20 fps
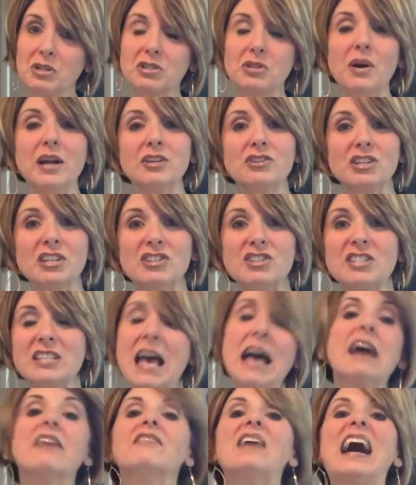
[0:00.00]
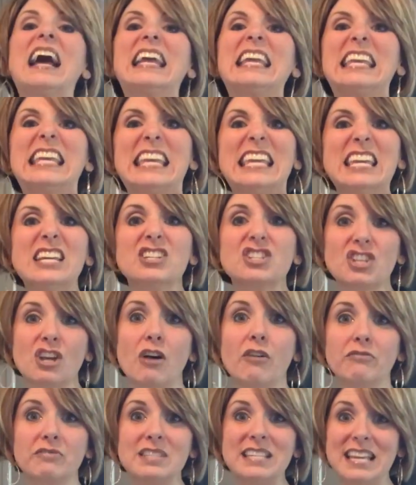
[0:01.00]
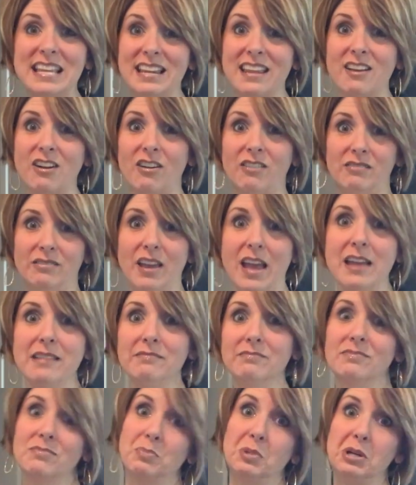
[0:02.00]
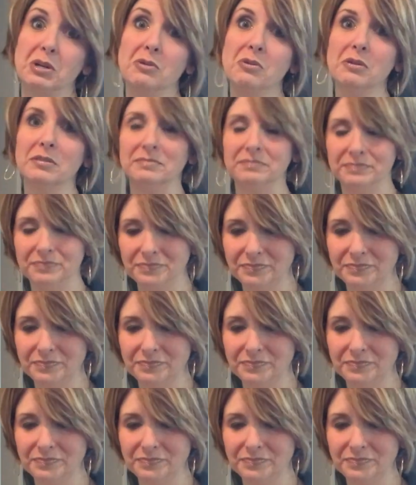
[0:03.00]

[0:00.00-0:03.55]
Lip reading: So I actually just have IKEA shelves in here. Okay, pretty cool.